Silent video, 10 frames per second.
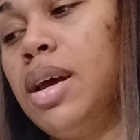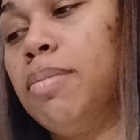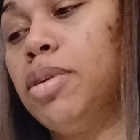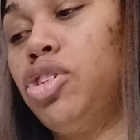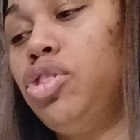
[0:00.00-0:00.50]

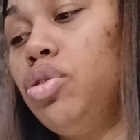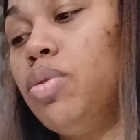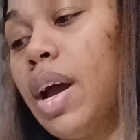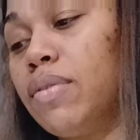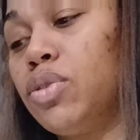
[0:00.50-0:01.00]
But you
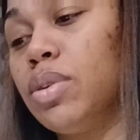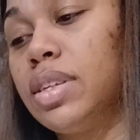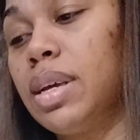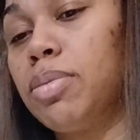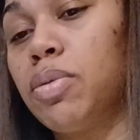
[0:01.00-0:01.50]
have to
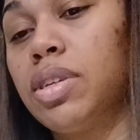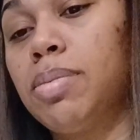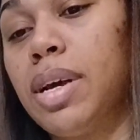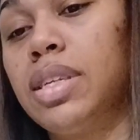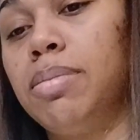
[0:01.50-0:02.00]
accept the
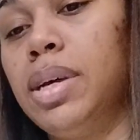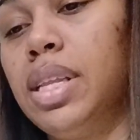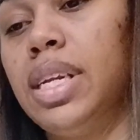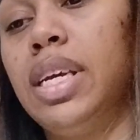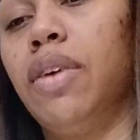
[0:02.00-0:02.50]

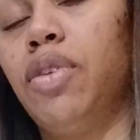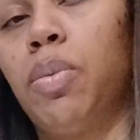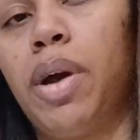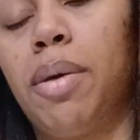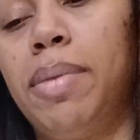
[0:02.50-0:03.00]
responsibility of your
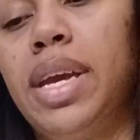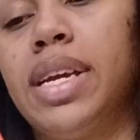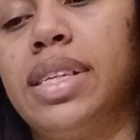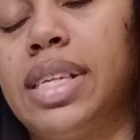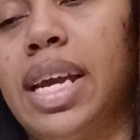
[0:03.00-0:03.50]
well-being
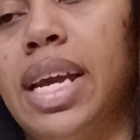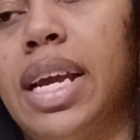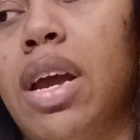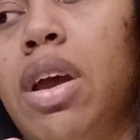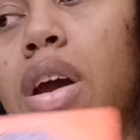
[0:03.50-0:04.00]
and
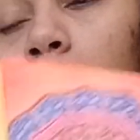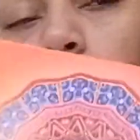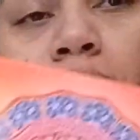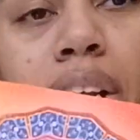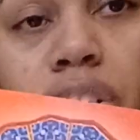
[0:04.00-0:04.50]
saying,
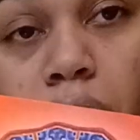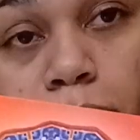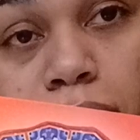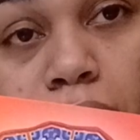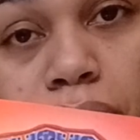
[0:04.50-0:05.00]
okay, that job
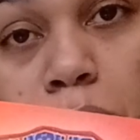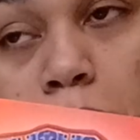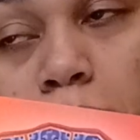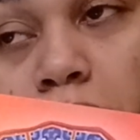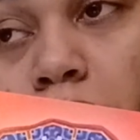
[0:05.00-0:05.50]
is not for
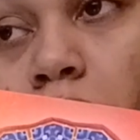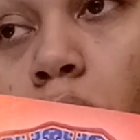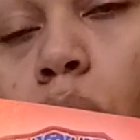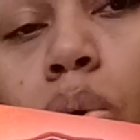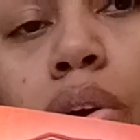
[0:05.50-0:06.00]
me,
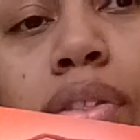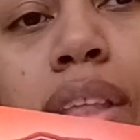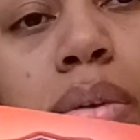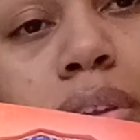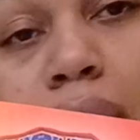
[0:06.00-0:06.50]
or
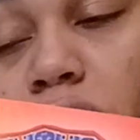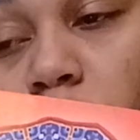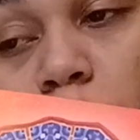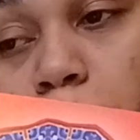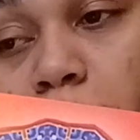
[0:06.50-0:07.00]
that
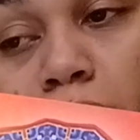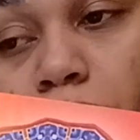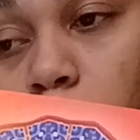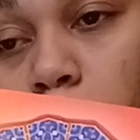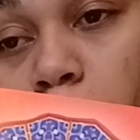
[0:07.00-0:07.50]
relationship is not
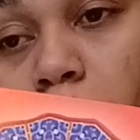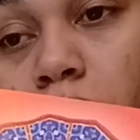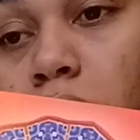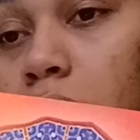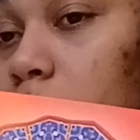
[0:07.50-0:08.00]
for me,
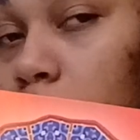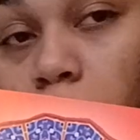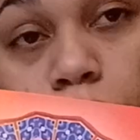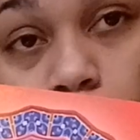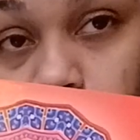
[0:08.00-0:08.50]

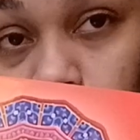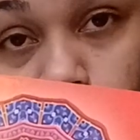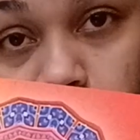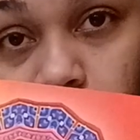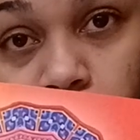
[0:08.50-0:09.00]
that friendship
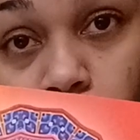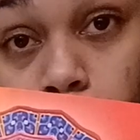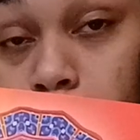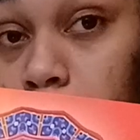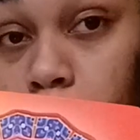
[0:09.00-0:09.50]
is not for me,
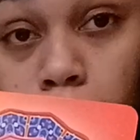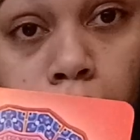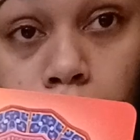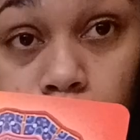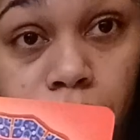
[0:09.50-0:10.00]
that the
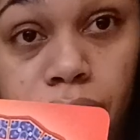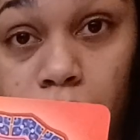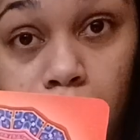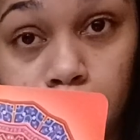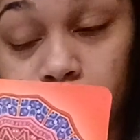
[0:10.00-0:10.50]
hell, that
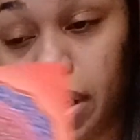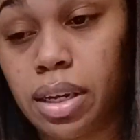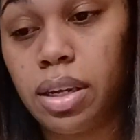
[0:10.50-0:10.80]
family